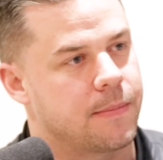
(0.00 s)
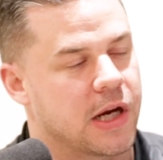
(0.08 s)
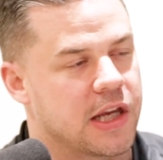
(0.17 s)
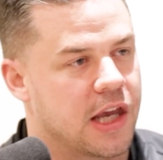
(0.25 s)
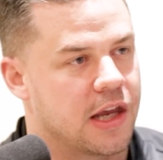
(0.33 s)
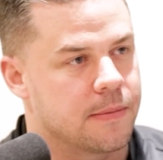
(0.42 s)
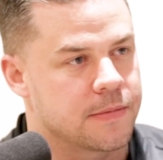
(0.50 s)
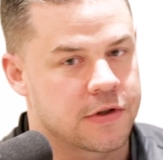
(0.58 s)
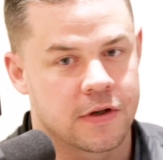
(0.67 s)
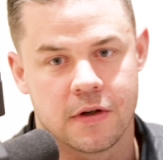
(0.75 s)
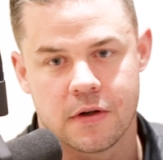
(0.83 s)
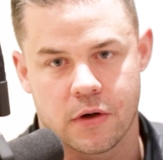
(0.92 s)
my games,
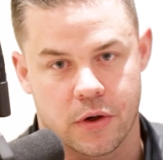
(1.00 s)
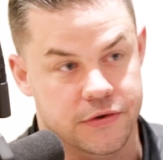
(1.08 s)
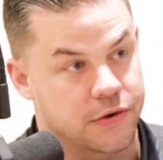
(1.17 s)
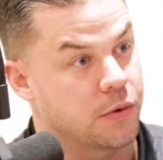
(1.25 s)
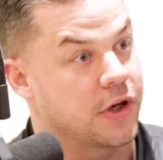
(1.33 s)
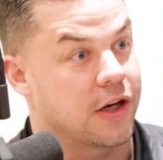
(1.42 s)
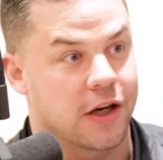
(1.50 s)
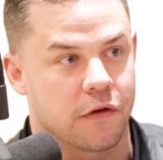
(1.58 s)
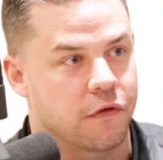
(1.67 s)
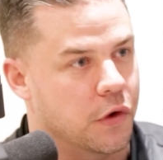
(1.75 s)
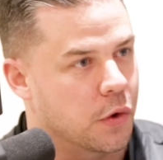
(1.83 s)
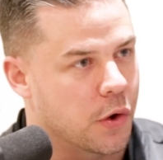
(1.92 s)
also kicking a
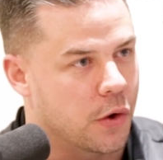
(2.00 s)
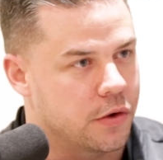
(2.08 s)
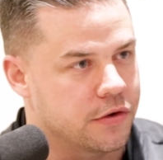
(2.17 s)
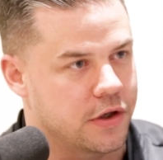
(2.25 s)
field goal.